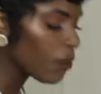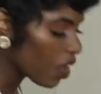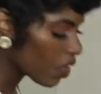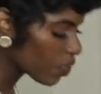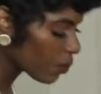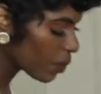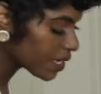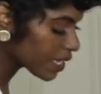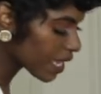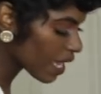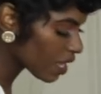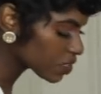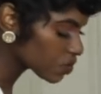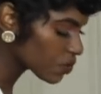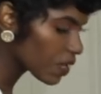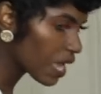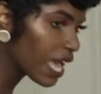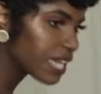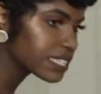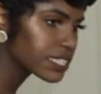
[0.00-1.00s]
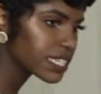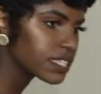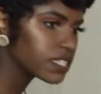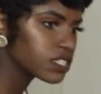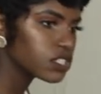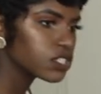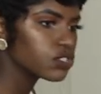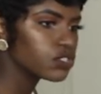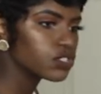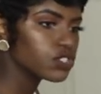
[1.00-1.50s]
all the way down so it has like
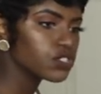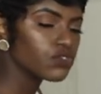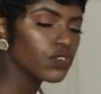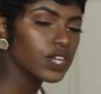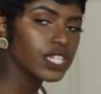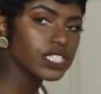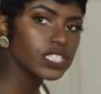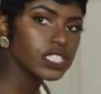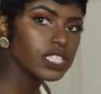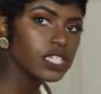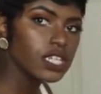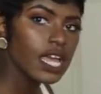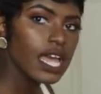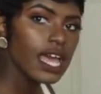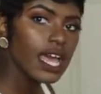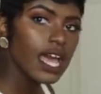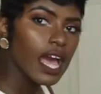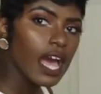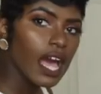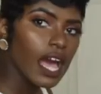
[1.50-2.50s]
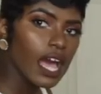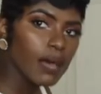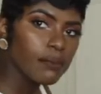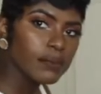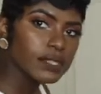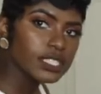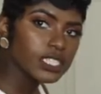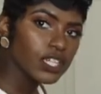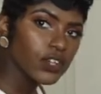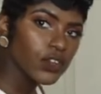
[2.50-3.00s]
this little scrunchy uh,
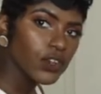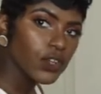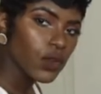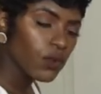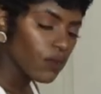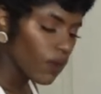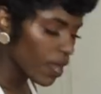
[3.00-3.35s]
material